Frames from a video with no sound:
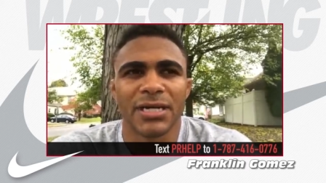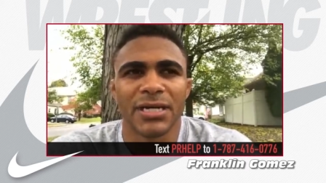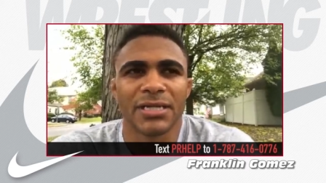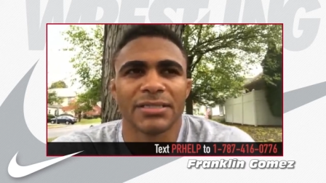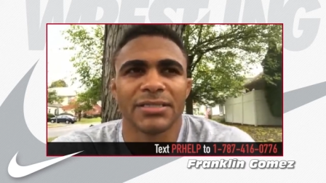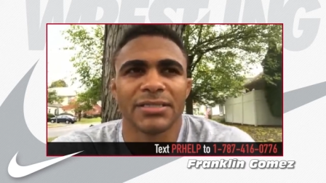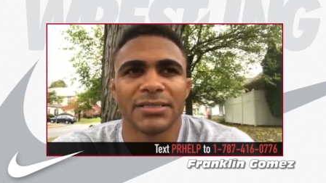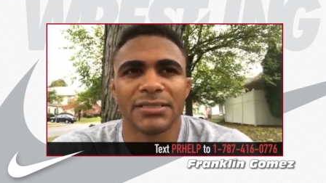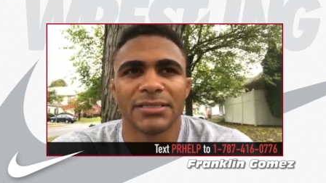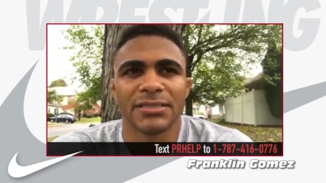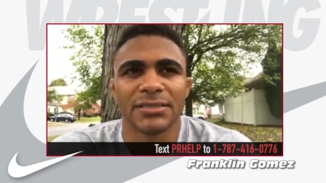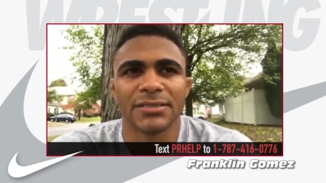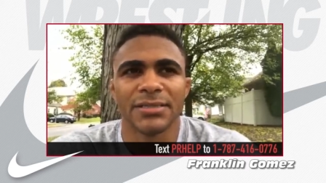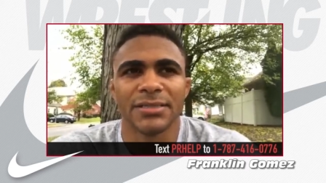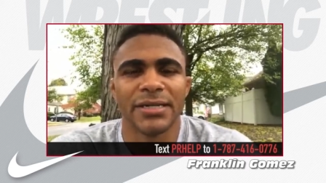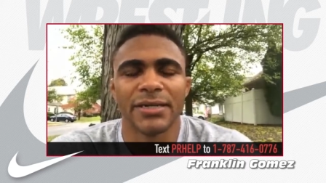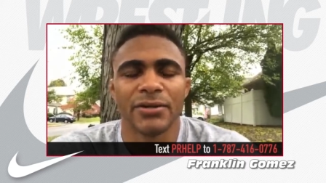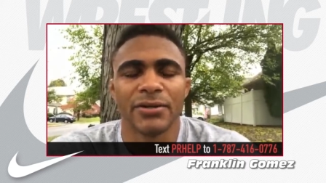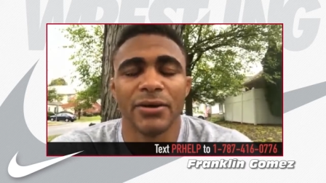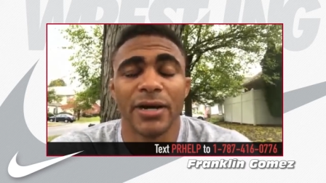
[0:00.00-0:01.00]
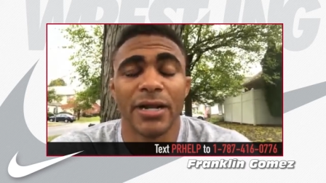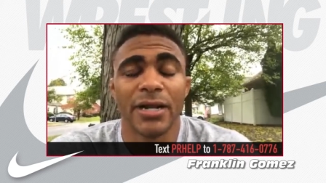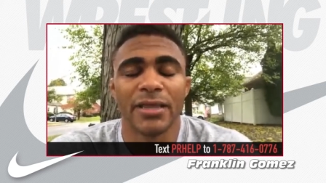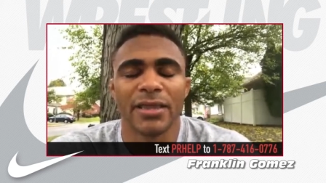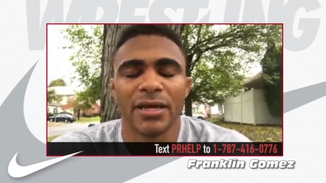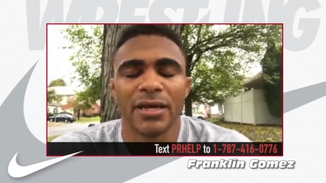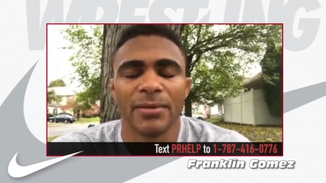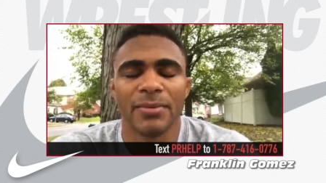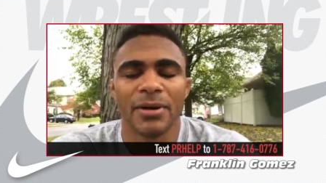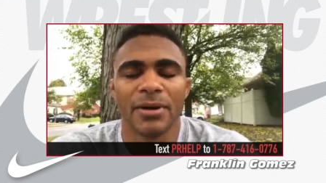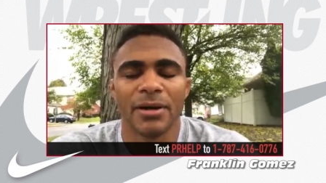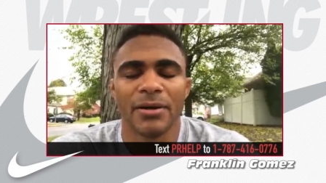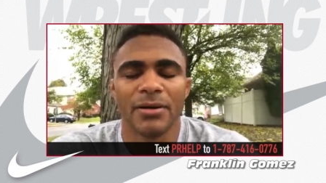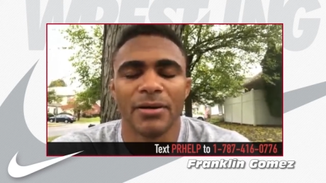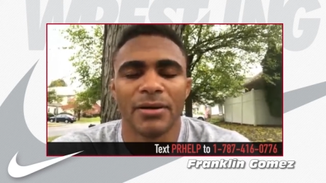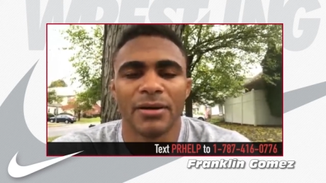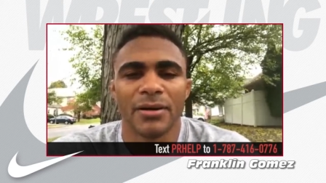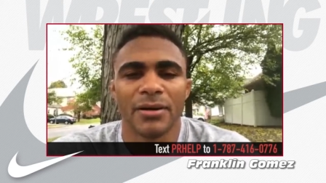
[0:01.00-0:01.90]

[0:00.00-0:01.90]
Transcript: I just didn't know anything about